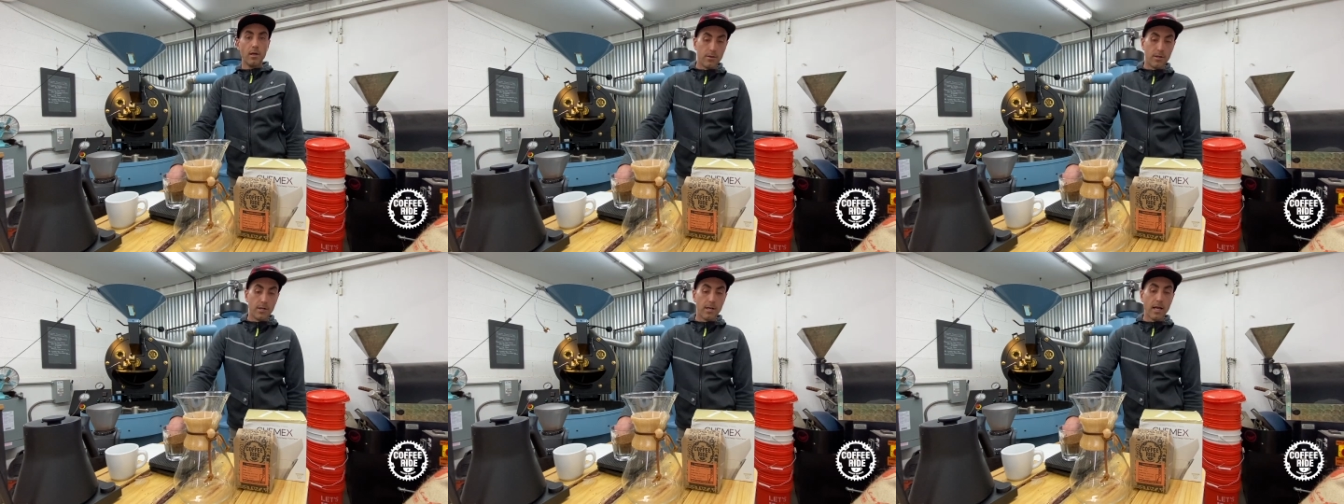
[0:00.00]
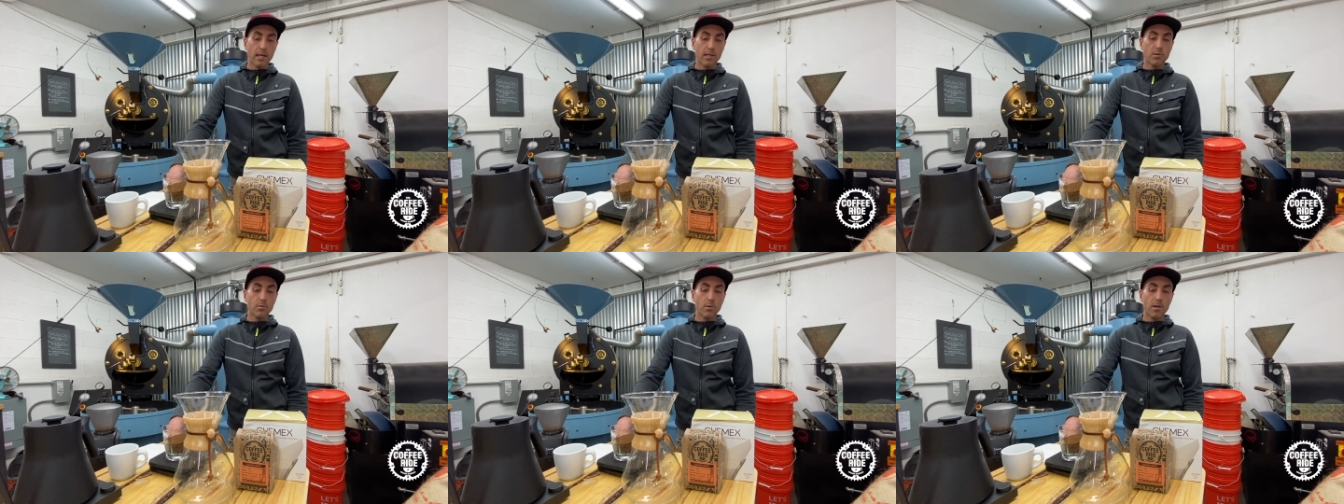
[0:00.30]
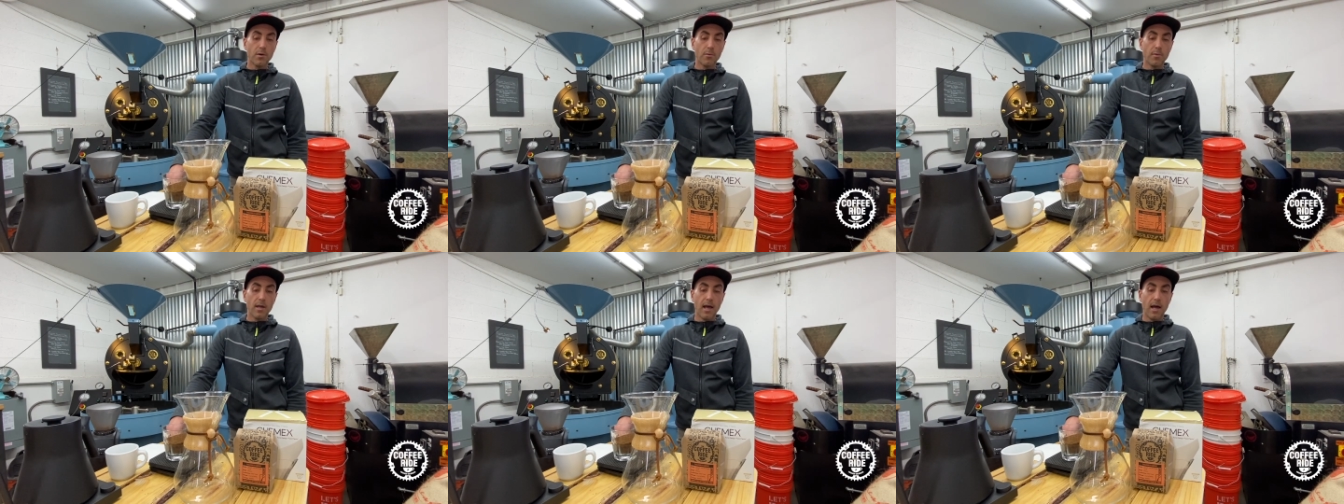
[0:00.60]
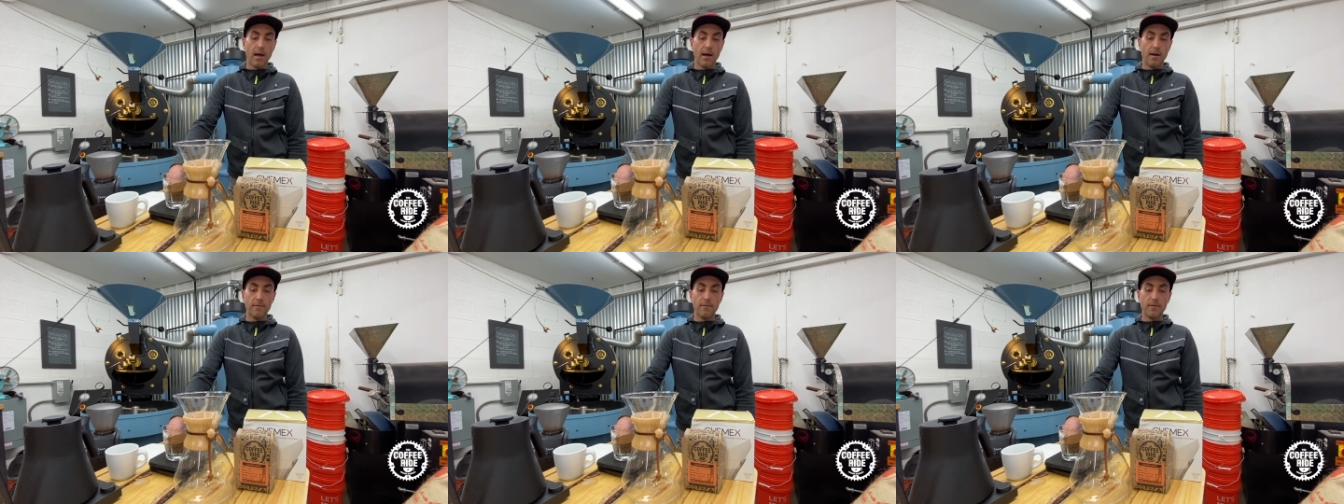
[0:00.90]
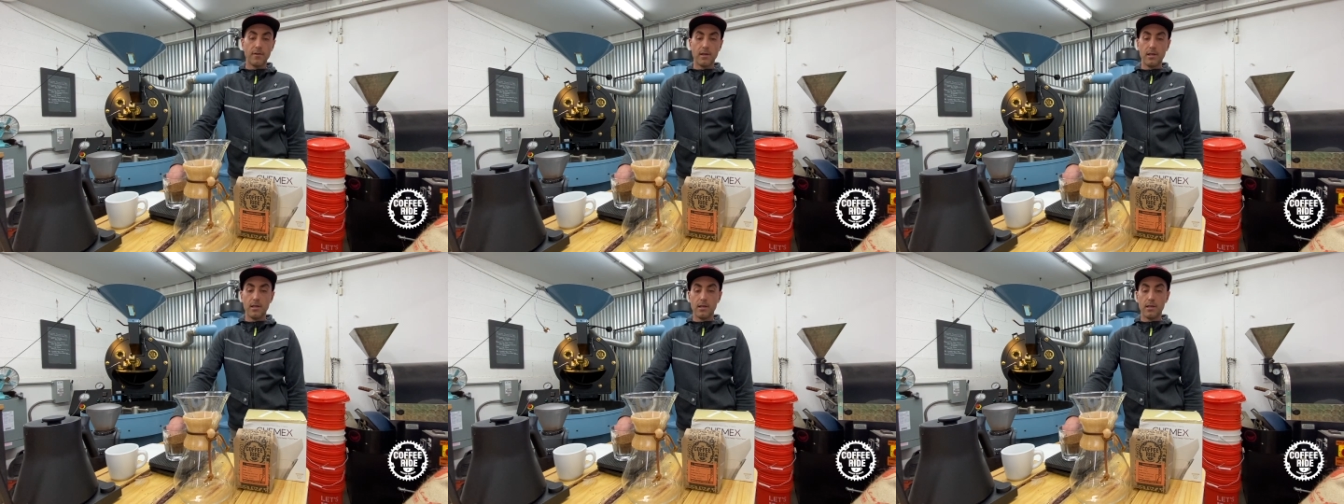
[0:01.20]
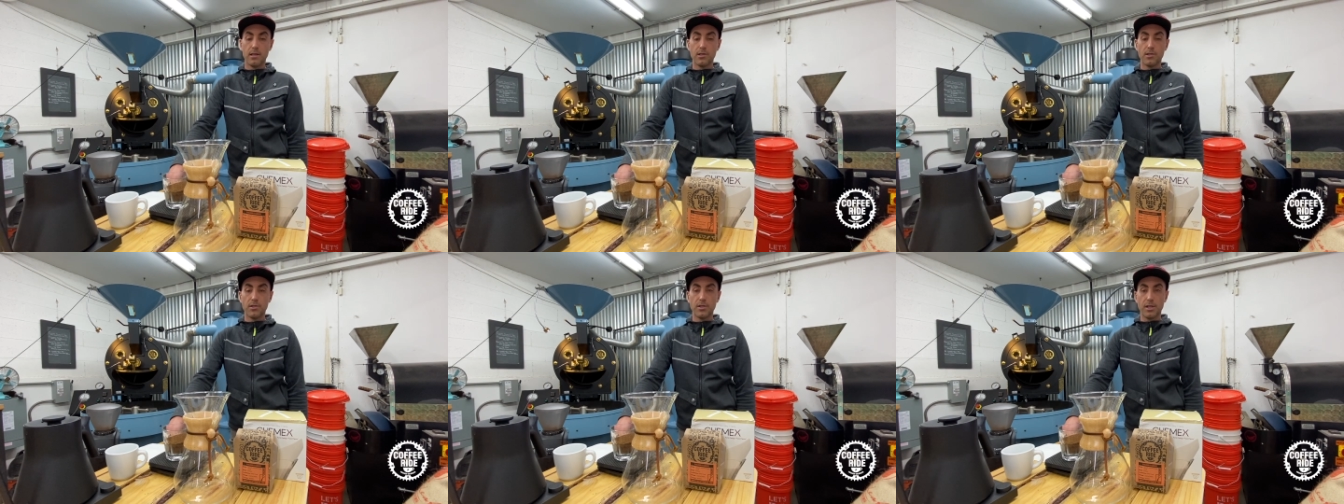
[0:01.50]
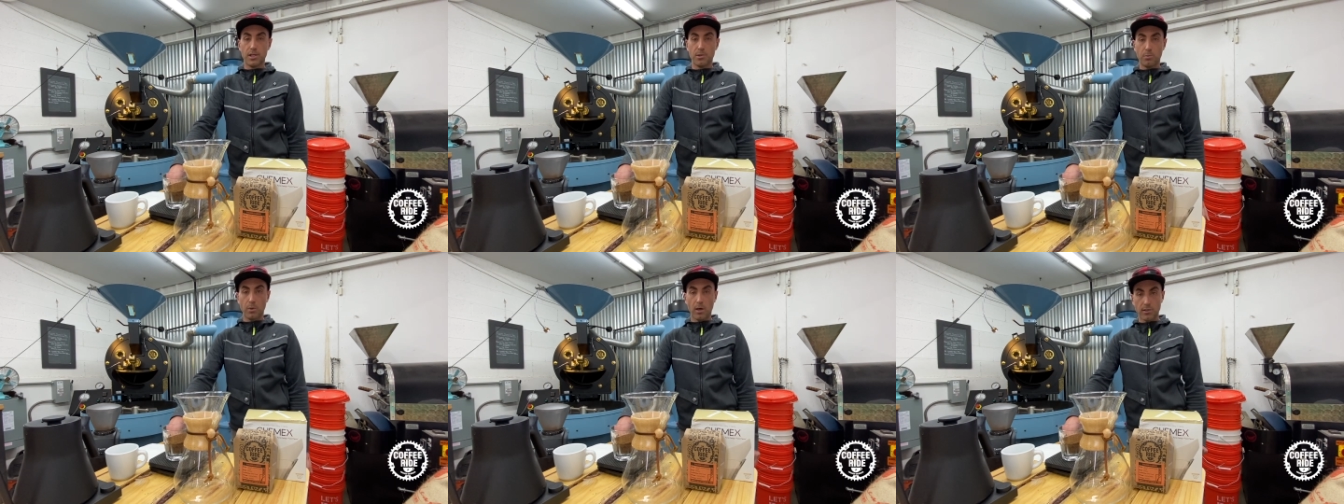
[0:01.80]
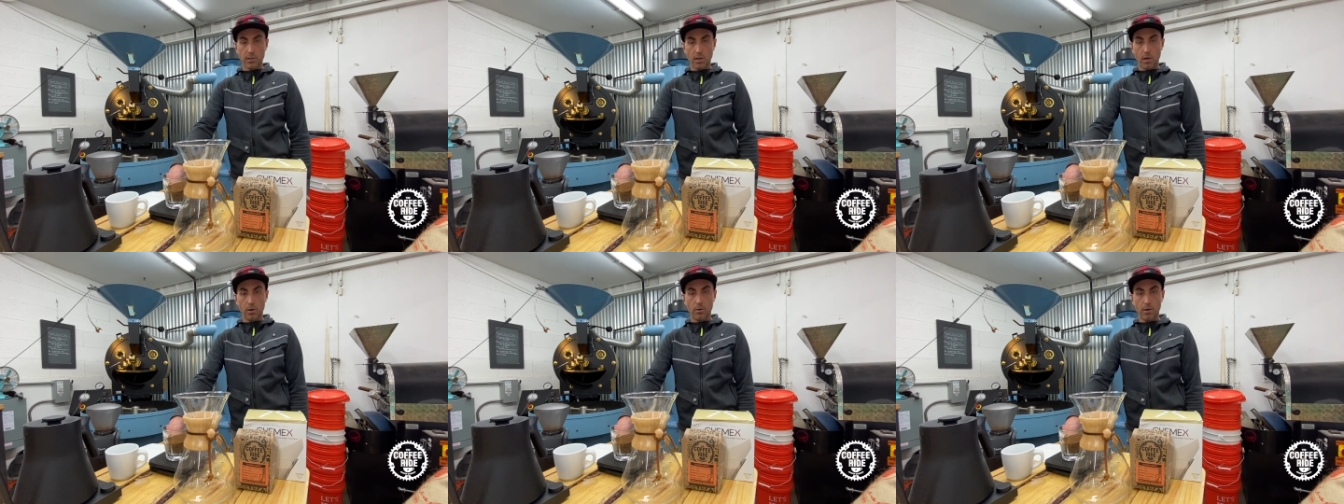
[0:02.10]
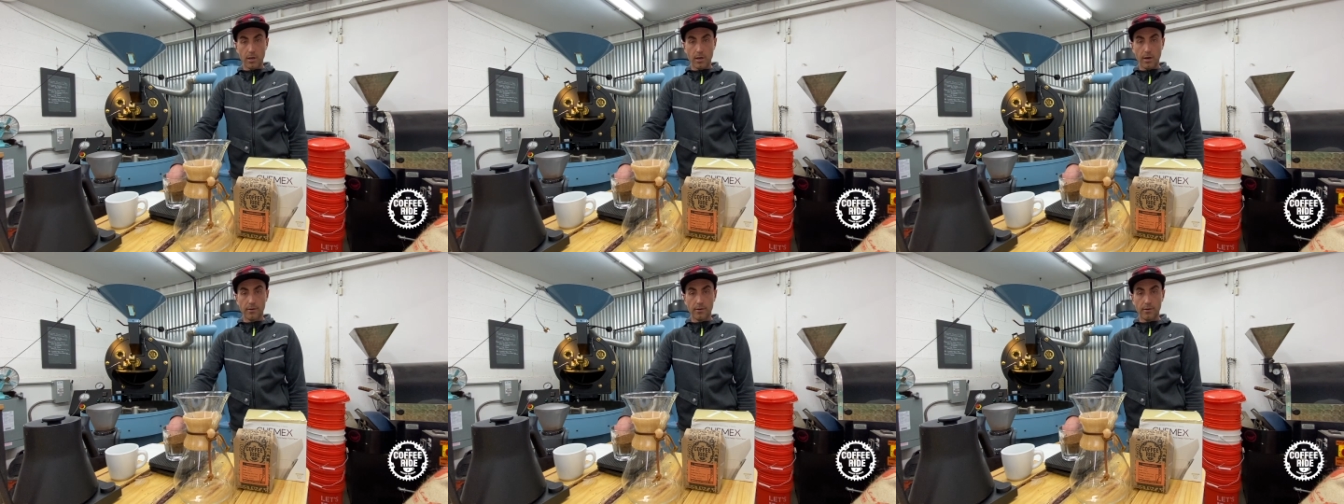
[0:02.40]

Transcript: The next one that we have is espresso,